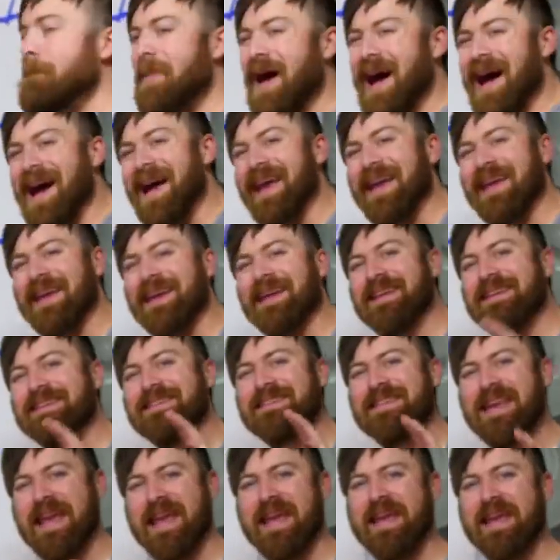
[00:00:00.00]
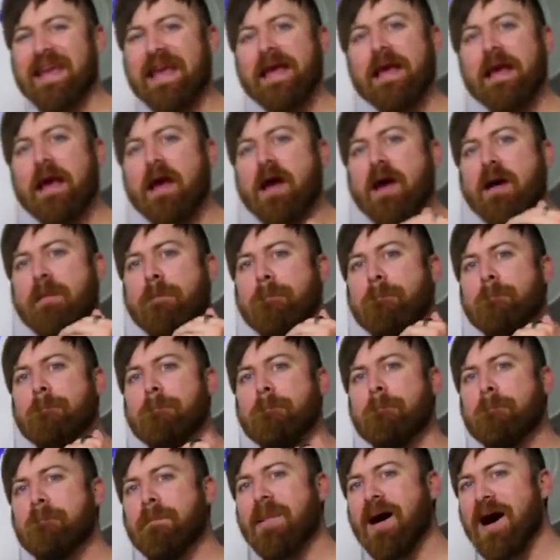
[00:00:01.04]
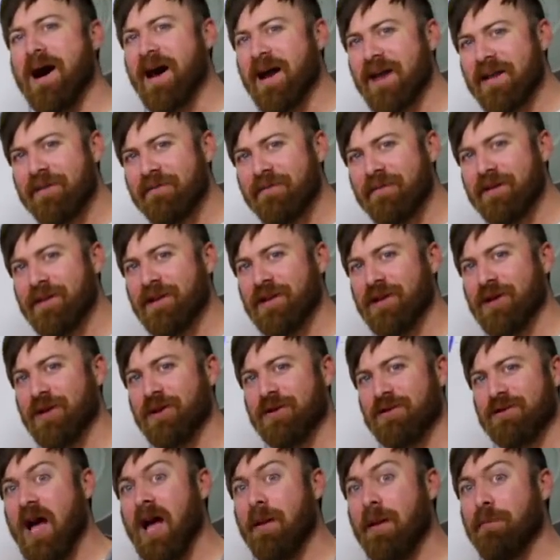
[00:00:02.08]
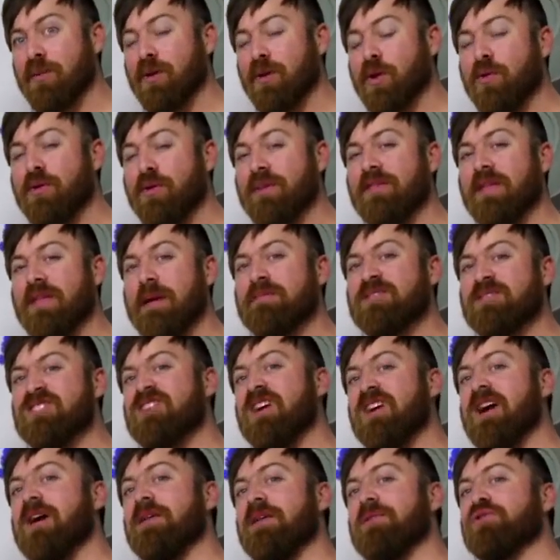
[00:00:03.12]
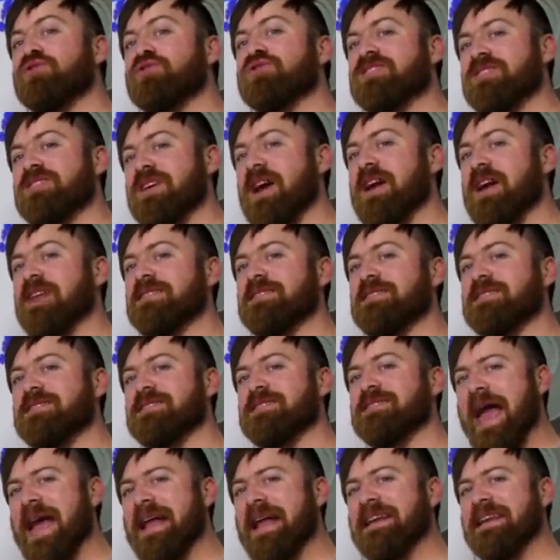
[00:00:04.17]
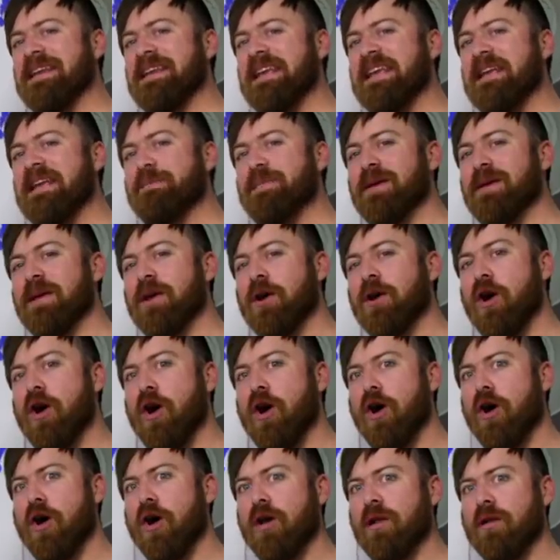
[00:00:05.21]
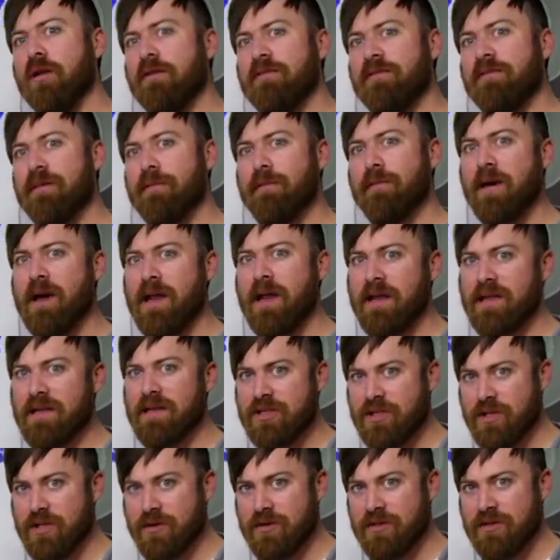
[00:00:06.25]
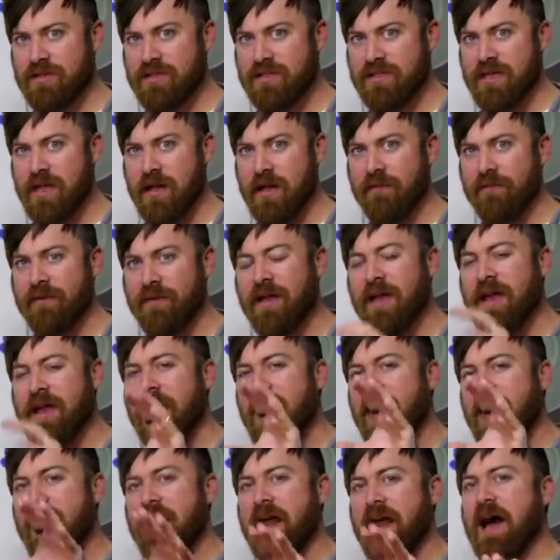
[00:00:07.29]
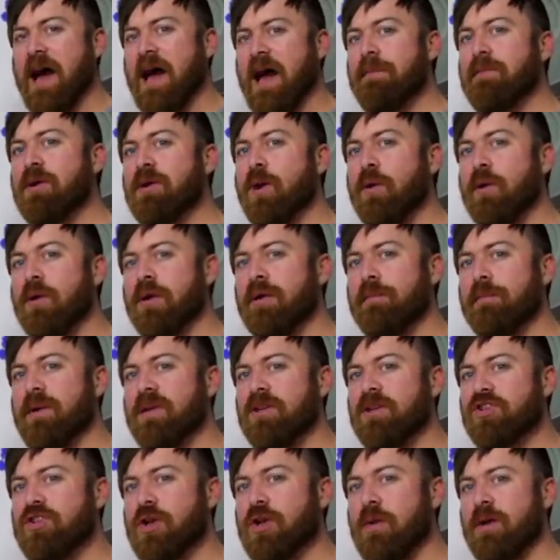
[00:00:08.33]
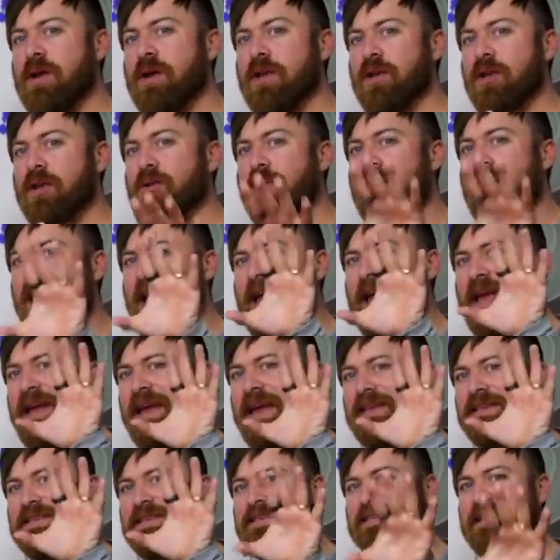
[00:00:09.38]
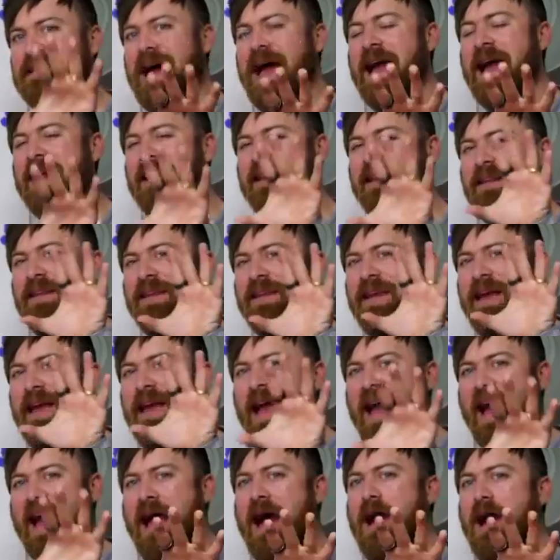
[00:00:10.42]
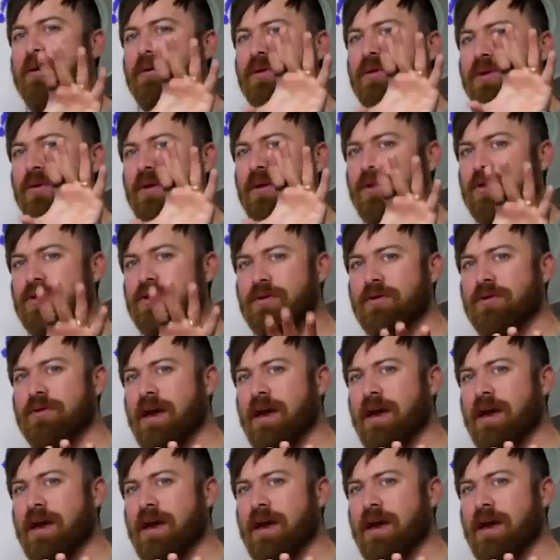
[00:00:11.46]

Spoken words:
by taking my videos, uploading them to other sites, and keeping all of the money to yourself. And I'm going to be showing you exactly how you can do